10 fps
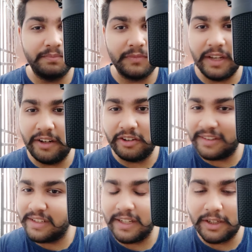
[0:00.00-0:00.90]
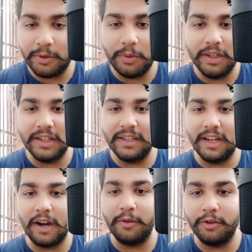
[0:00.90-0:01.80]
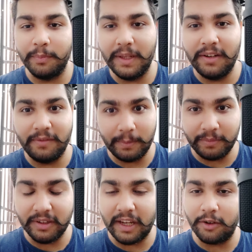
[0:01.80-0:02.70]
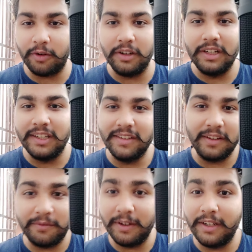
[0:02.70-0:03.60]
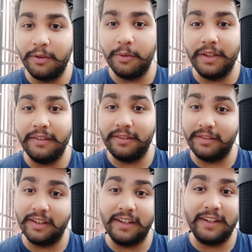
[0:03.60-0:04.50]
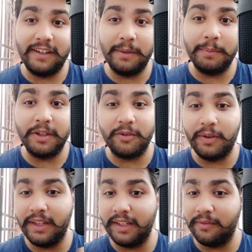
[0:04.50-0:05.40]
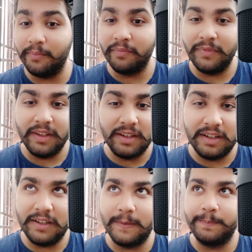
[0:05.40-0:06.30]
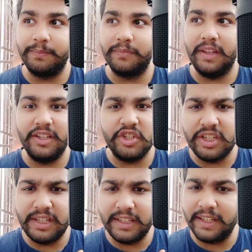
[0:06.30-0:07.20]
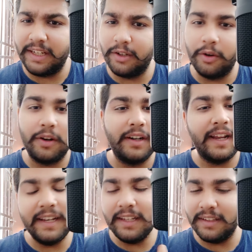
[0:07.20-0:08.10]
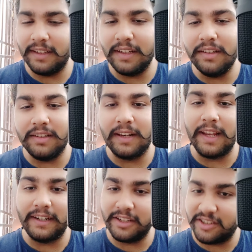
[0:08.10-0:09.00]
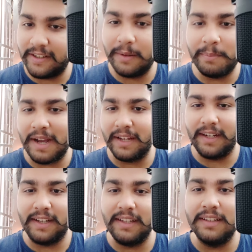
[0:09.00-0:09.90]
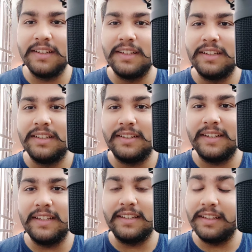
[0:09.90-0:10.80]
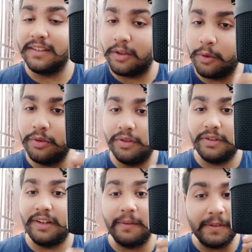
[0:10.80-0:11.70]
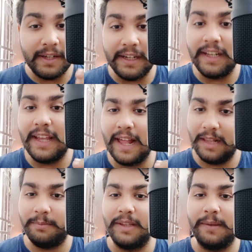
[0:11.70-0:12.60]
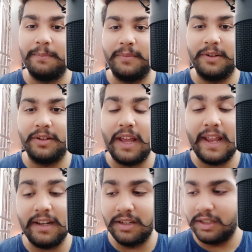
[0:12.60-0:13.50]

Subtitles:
interested to learn how to build a website, or someone who is currently pursuing engineering or anything like digital marketing. Okay, this course definitely help them. And